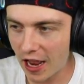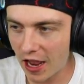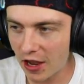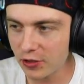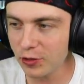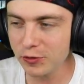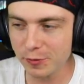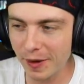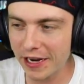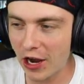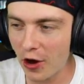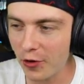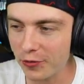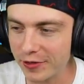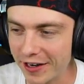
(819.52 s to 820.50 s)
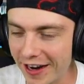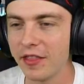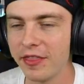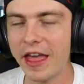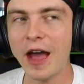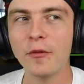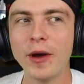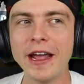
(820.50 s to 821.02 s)
use my code.
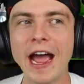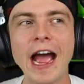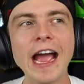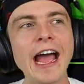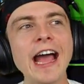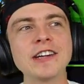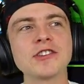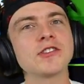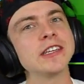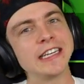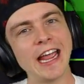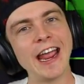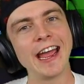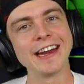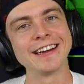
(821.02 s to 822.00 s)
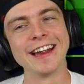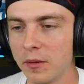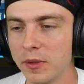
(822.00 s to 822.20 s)
That way I actually can.